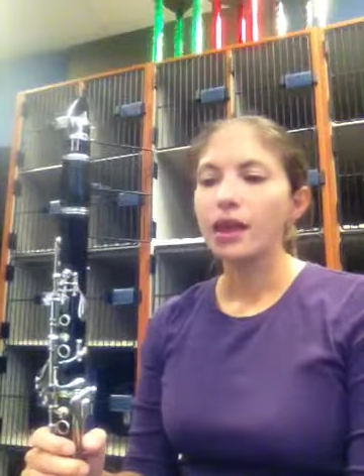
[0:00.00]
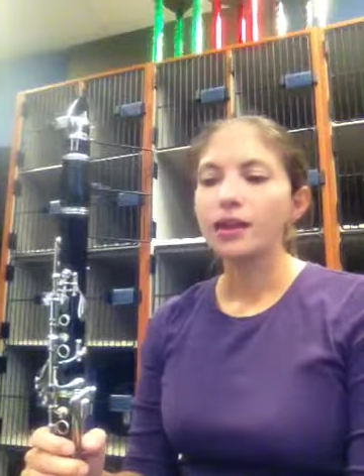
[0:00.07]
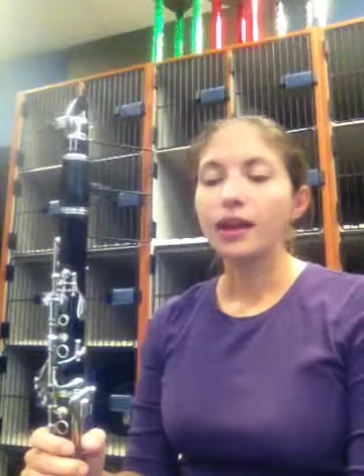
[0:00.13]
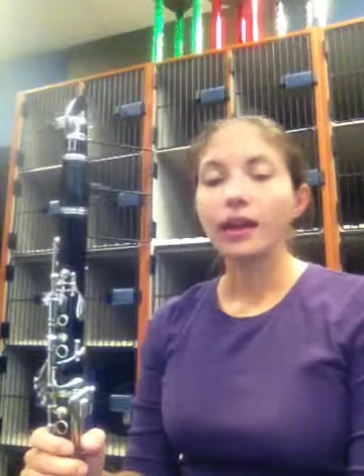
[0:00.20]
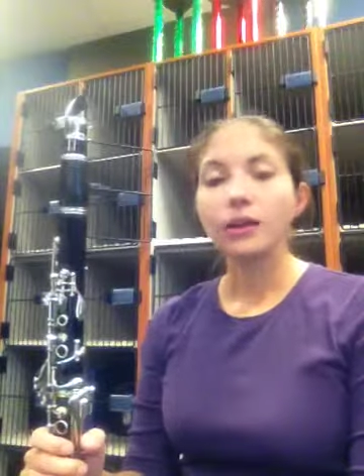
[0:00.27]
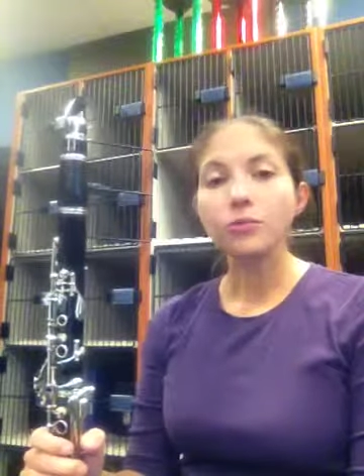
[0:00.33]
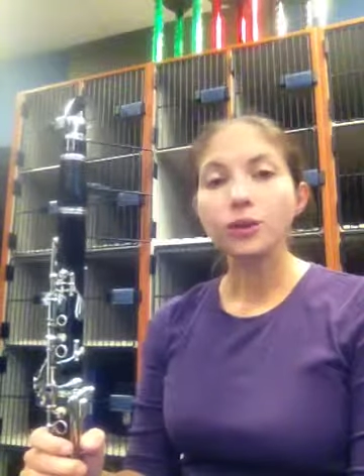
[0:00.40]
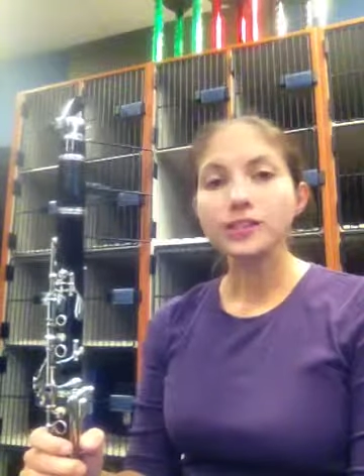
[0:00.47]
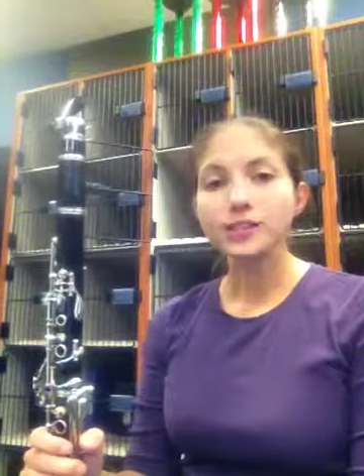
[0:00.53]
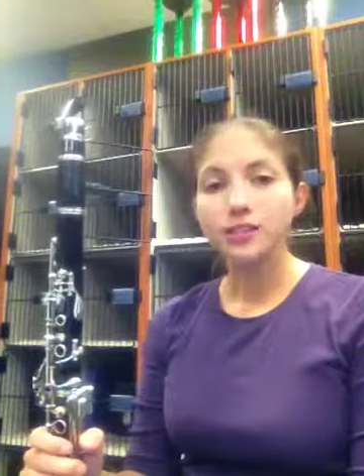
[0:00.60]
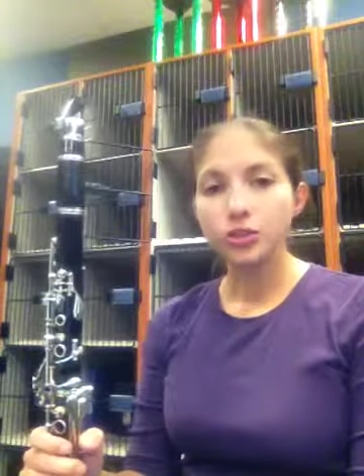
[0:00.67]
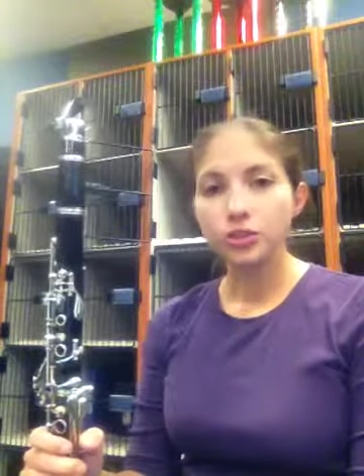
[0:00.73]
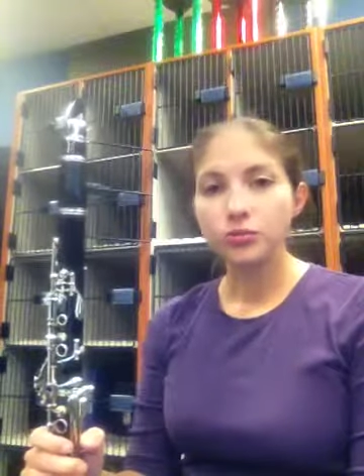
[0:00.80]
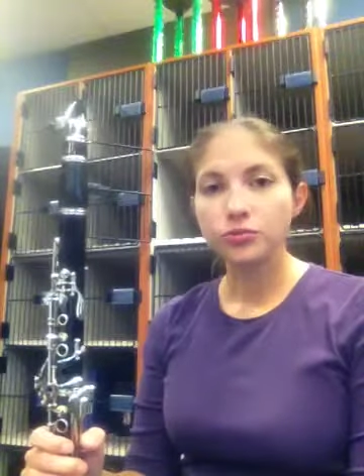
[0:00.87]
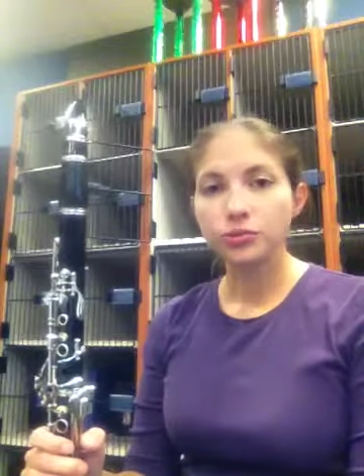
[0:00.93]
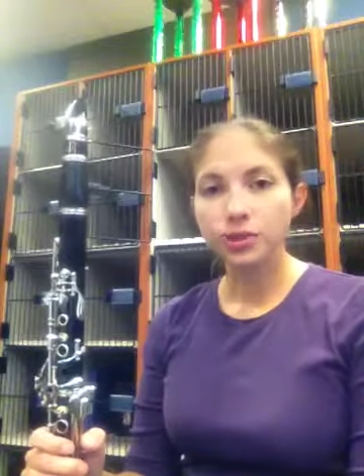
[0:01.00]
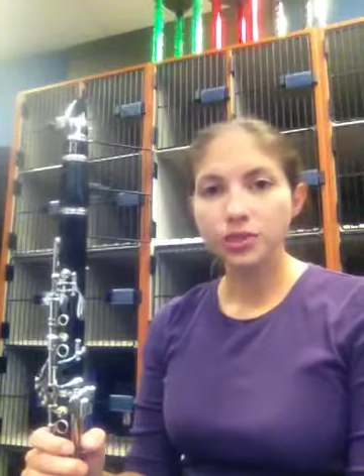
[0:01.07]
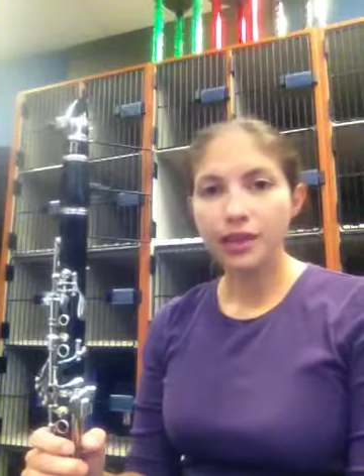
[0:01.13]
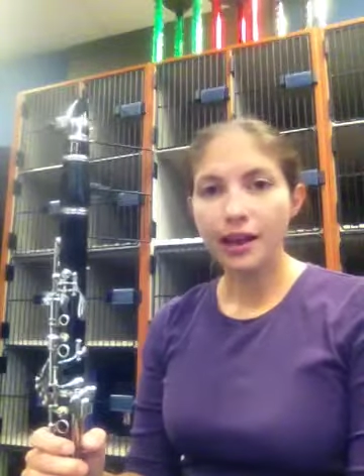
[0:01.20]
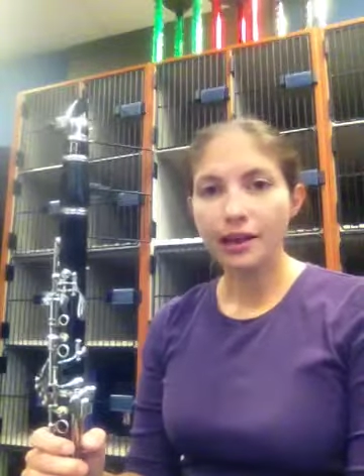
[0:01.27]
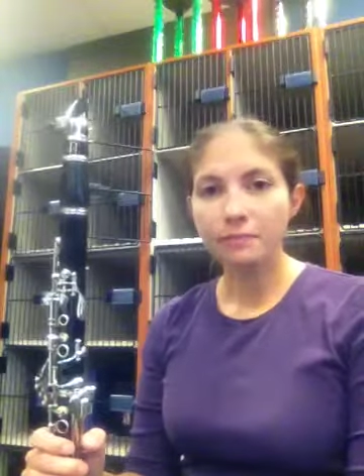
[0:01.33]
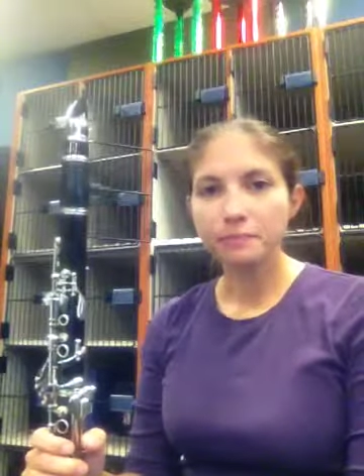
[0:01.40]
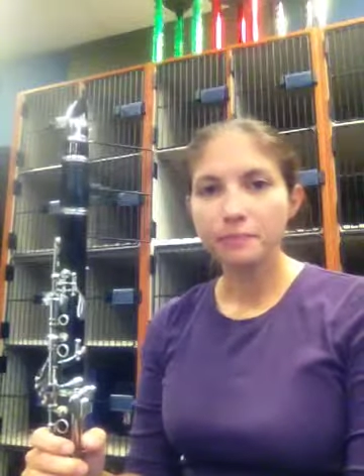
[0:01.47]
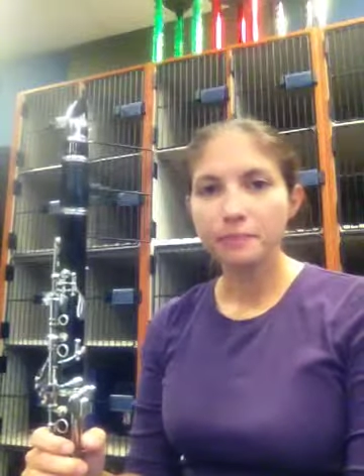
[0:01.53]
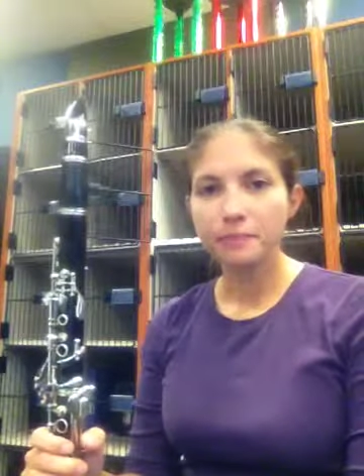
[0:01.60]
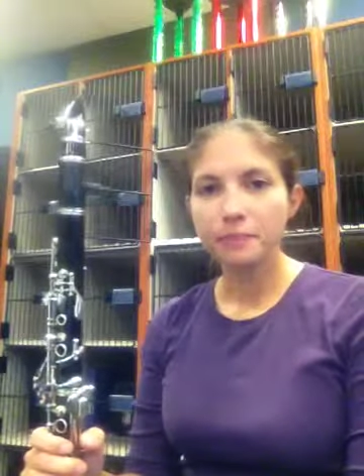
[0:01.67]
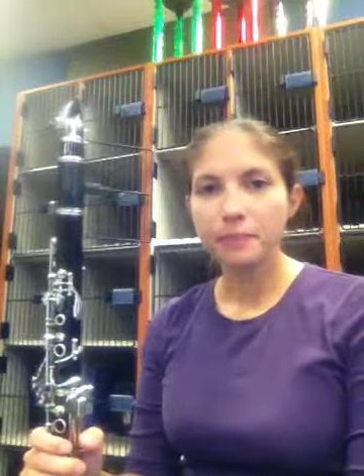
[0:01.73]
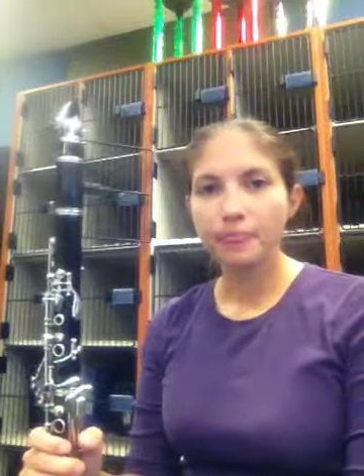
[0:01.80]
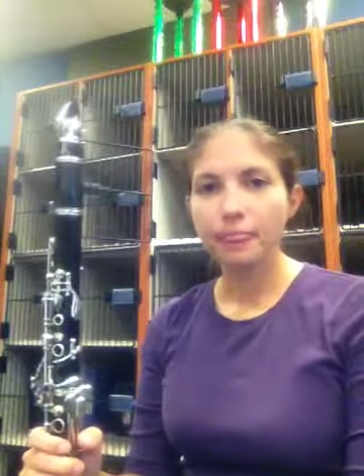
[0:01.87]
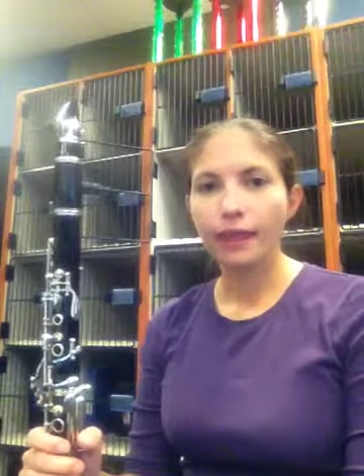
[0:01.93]
91's in 2/4 time,
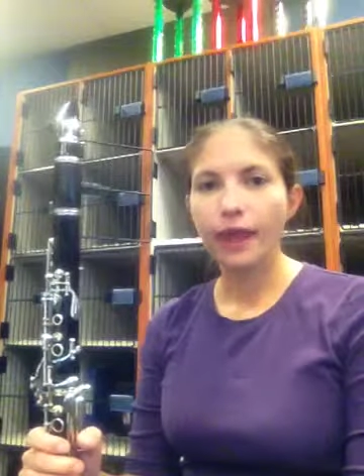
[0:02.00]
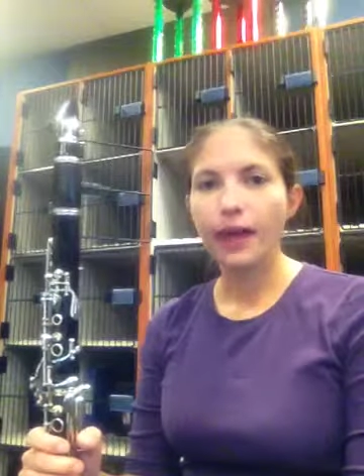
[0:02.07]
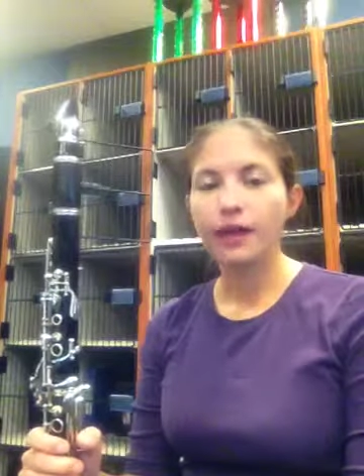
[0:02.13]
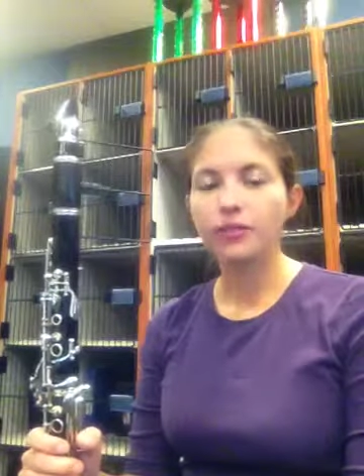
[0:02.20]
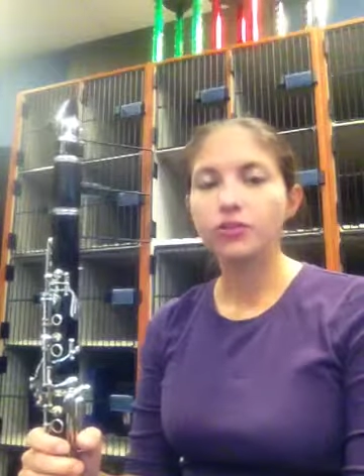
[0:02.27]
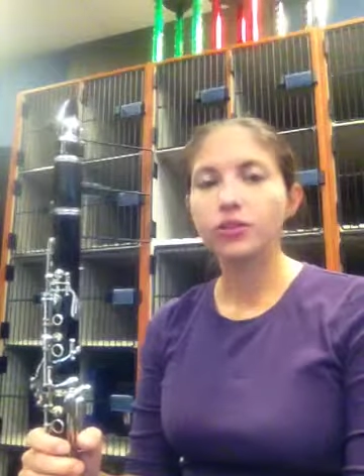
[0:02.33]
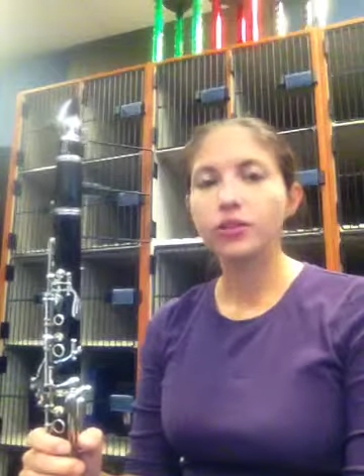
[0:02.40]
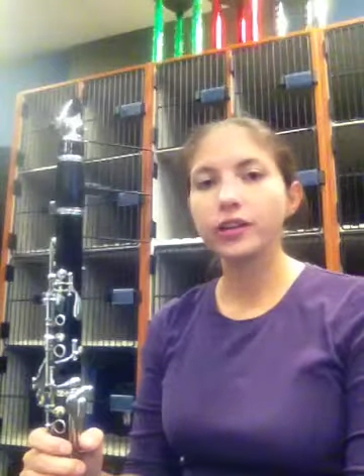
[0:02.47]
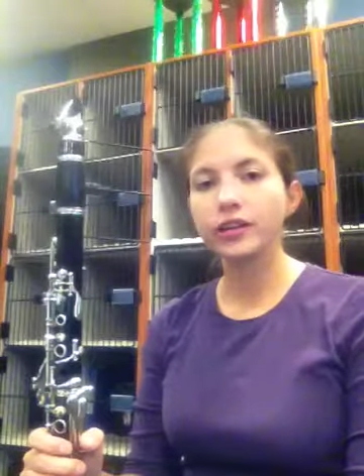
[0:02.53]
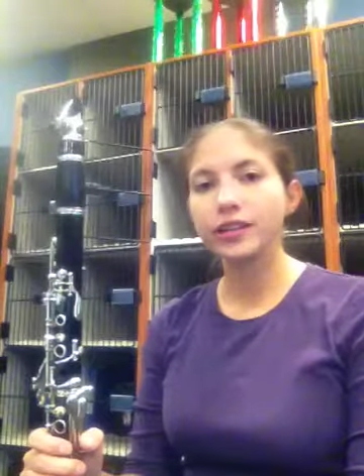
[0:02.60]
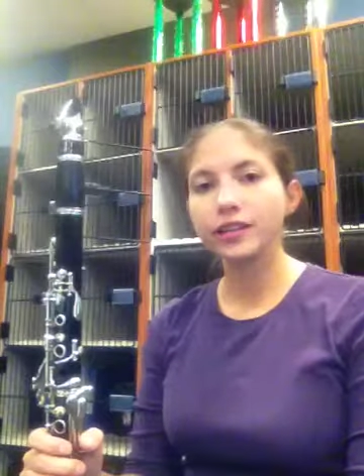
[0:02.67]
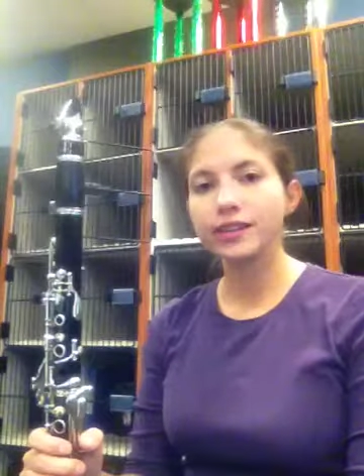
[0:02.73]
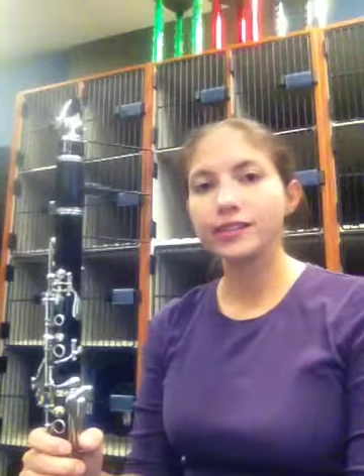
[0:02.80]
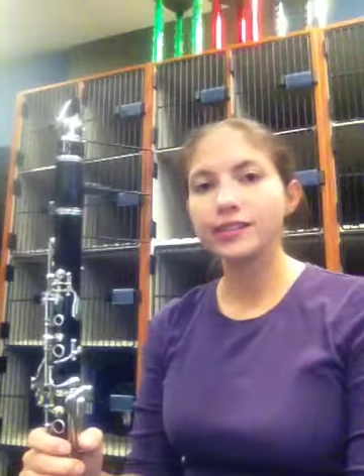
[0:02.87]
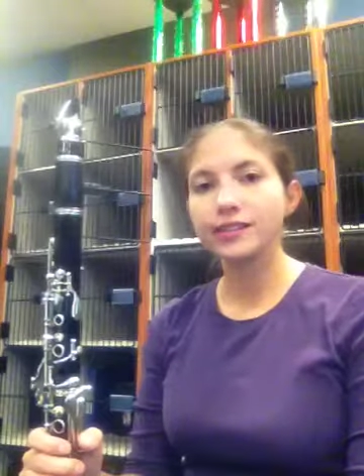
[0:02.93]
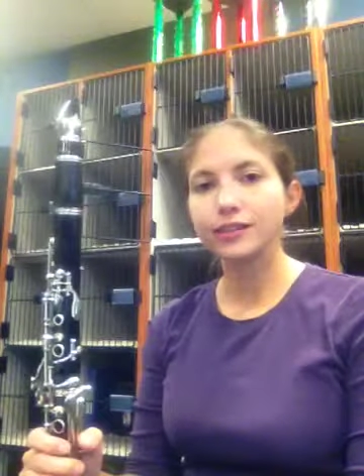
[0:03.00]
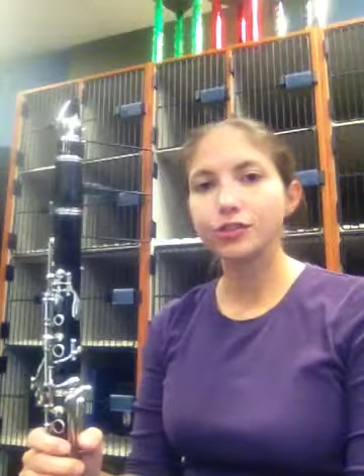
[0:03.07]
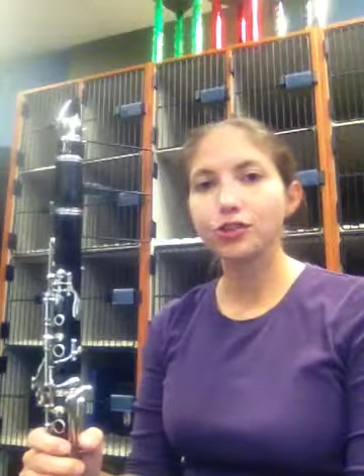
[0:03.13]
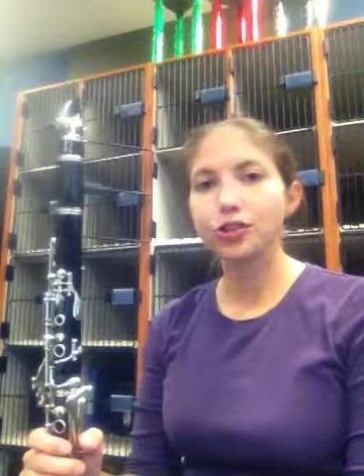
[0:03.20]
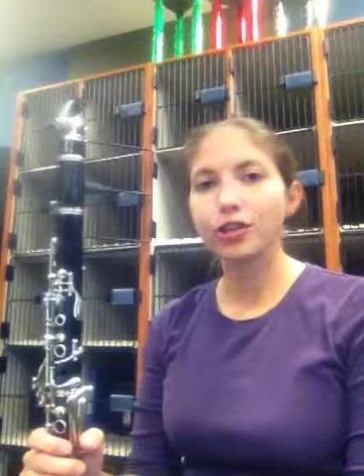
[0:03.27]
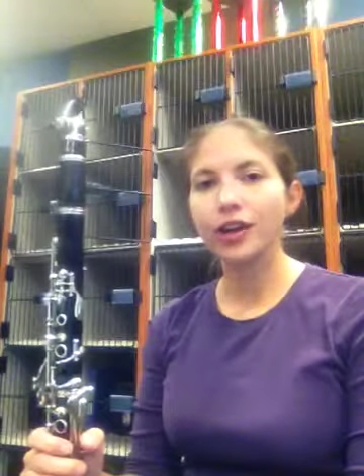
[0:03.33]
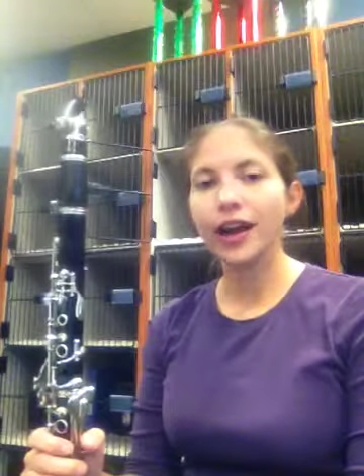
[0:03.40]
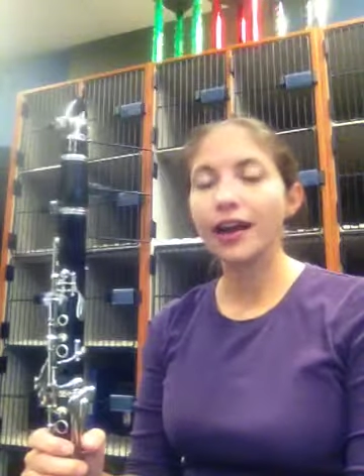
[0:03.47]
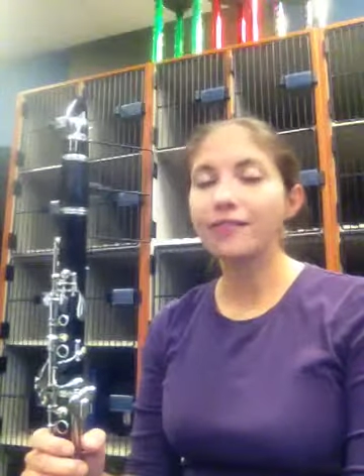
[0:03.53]
and if you look in the key signature,